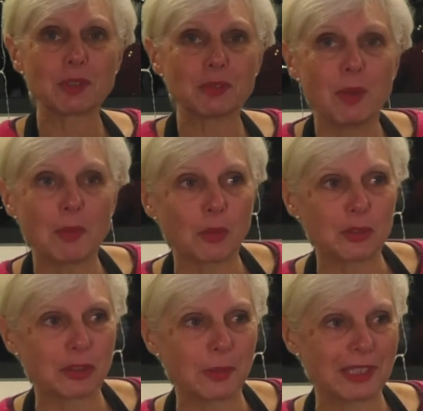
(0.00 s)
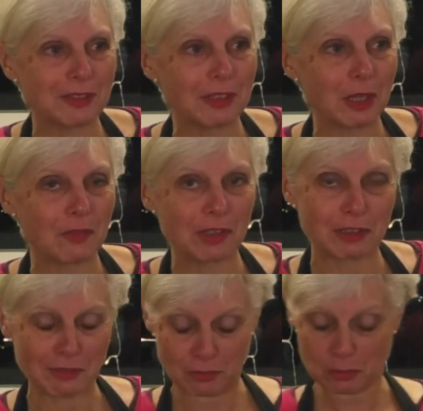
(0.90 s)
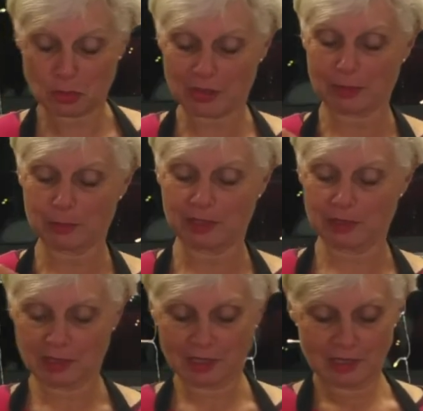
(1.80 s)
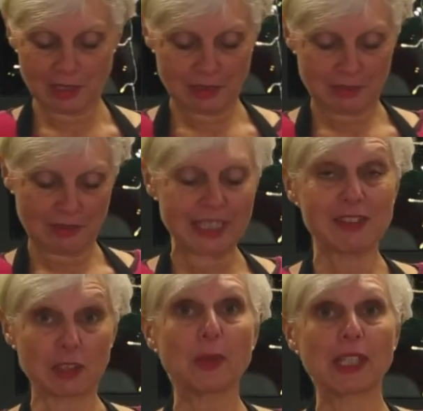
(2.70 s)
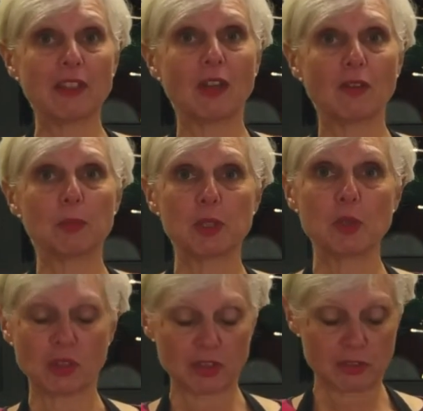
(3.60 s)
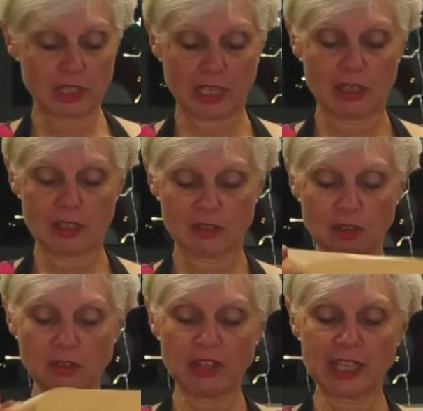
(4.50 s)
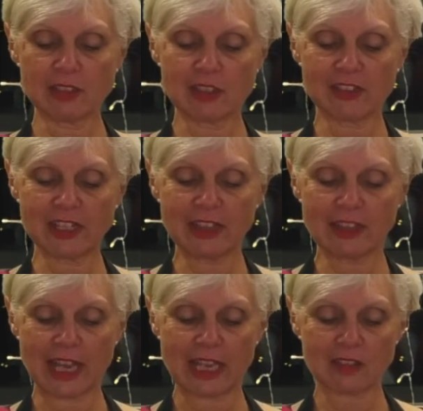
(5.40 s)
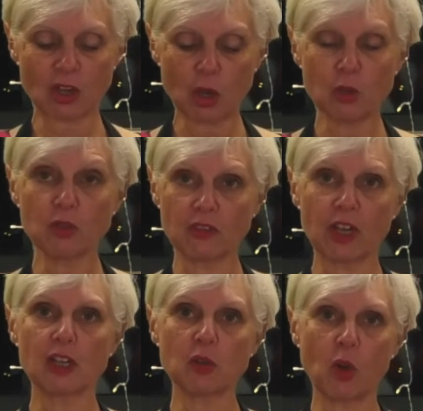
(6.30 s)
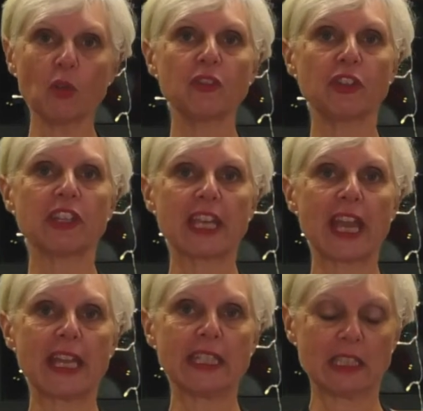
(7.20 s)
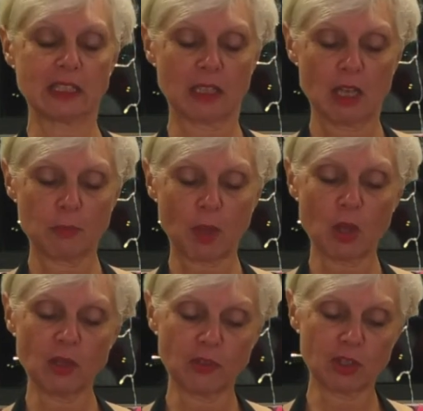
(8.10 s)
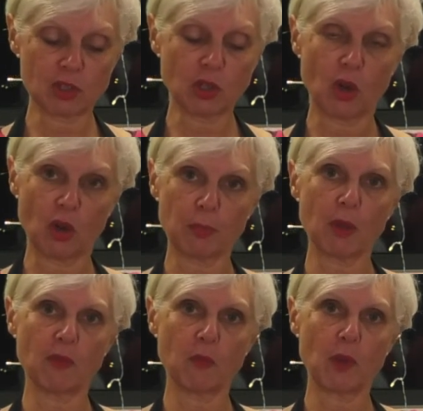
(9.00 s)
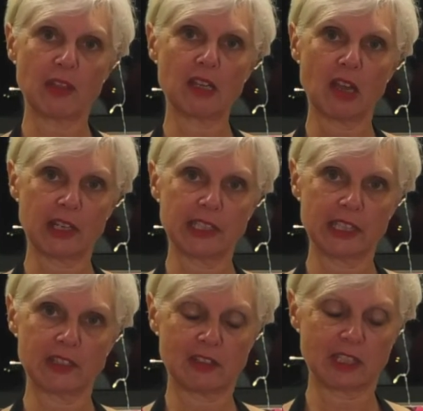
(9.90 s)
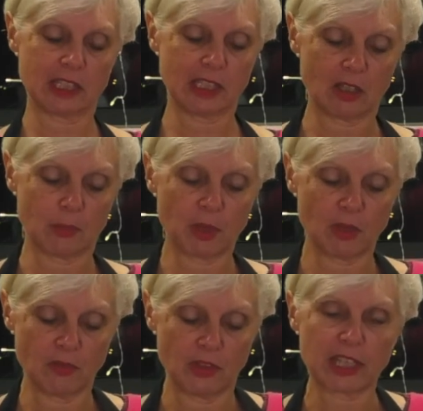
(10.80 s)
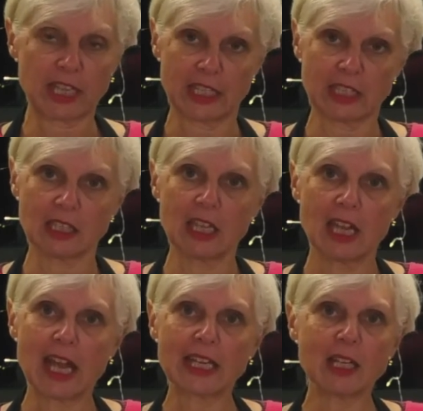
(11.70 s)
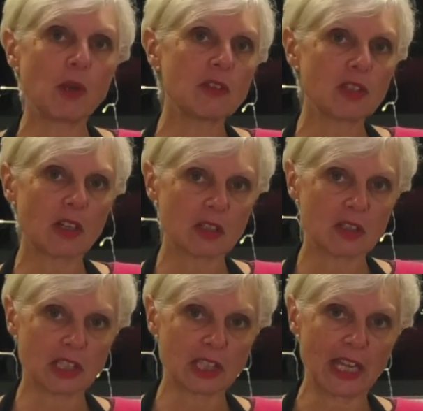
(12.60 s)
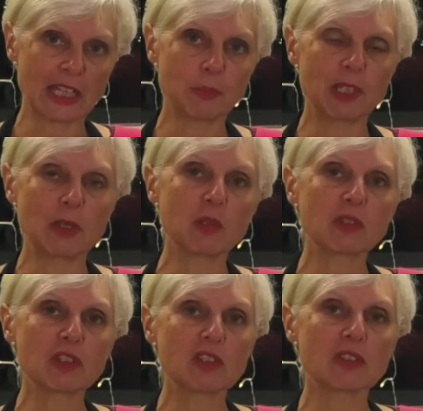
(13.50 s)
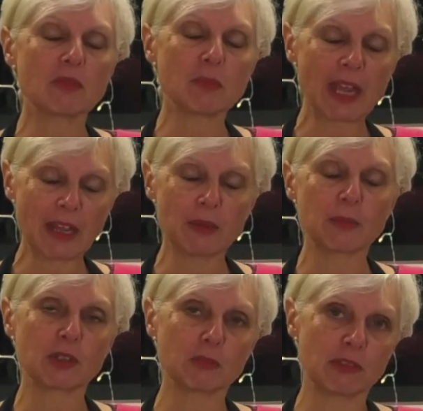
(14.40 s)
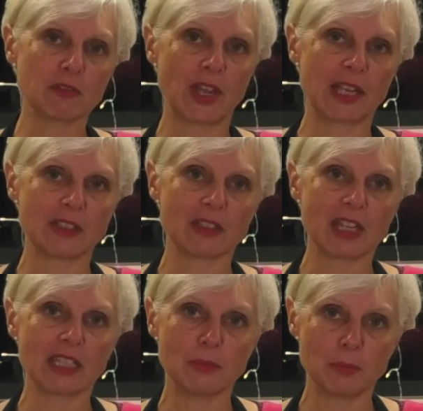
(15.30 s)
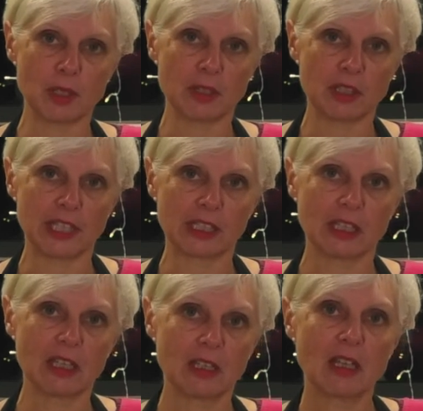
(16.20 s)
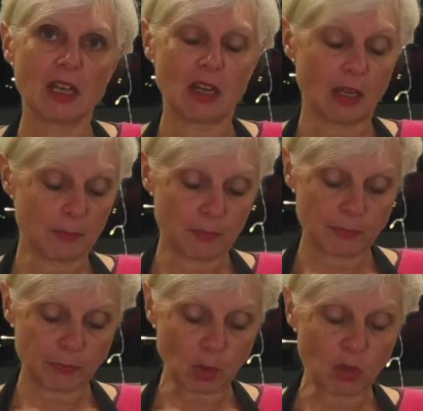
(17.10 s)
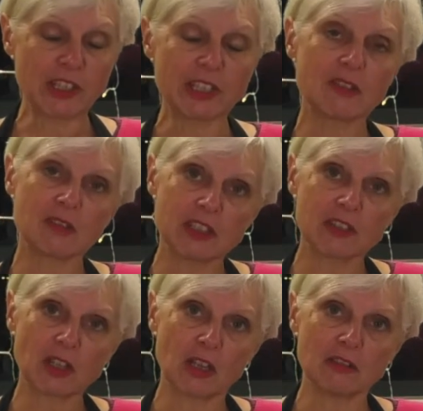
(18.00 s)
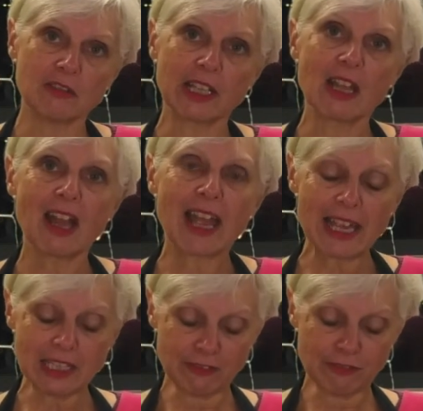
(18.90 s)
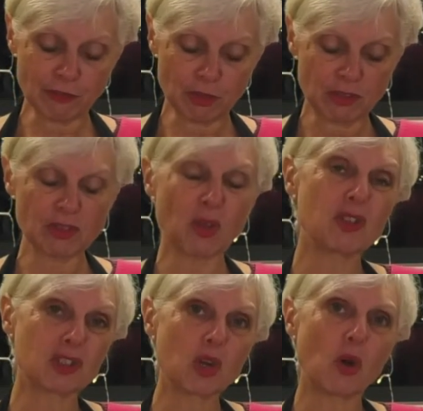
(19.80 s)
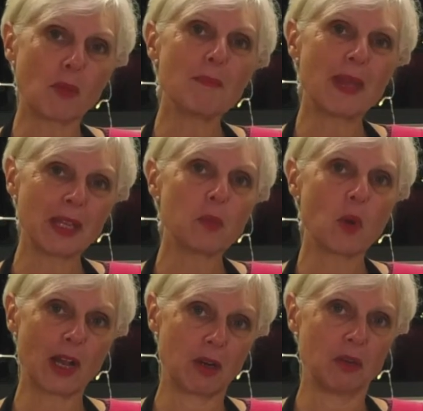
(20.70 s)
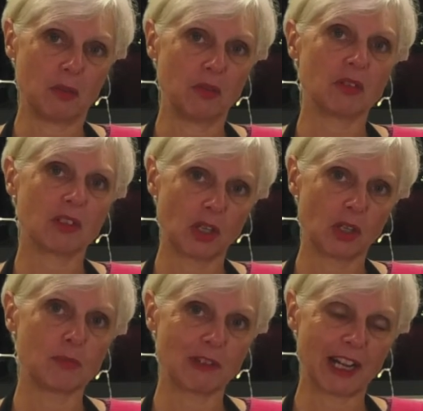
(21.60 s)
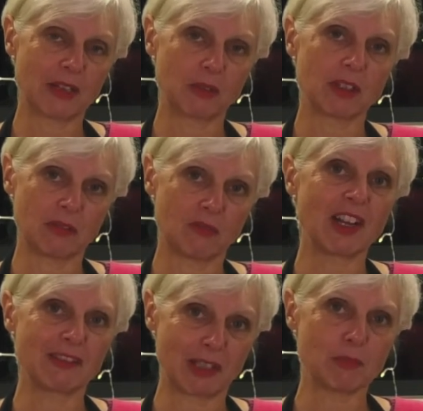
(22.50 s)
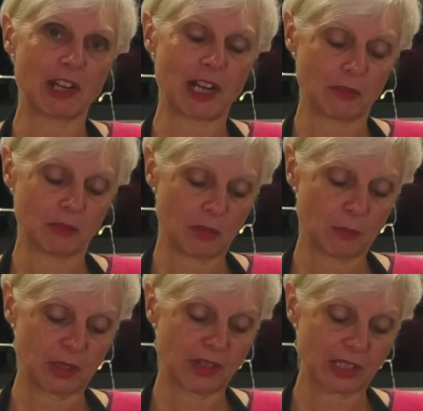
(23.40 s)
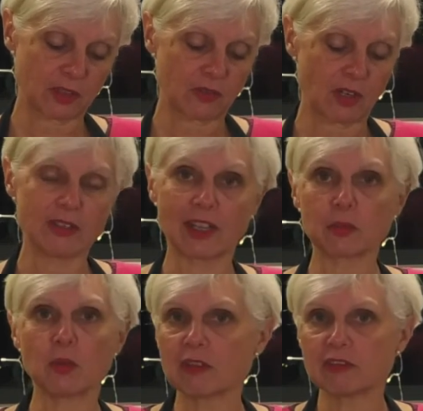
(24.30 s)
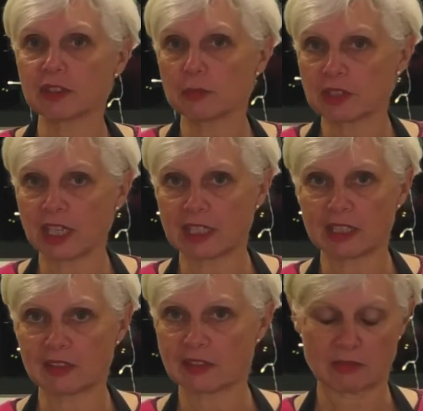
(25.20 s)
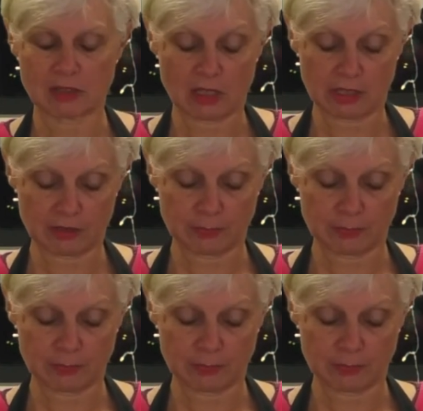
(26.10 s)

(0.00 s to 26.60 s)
mine wasn't going into the oven and I forgot that bit. It is going in the oven, but not just yet. So you then just sit that over, not onto the cake, but over the top of where the lining is sticking up over the cake. And it won't touch the cake, but it will just help to prevent any burning or any discolouring. Any fruit that's on the top may well go brown, very brown, but that's fine. That's what Christmas cake is like.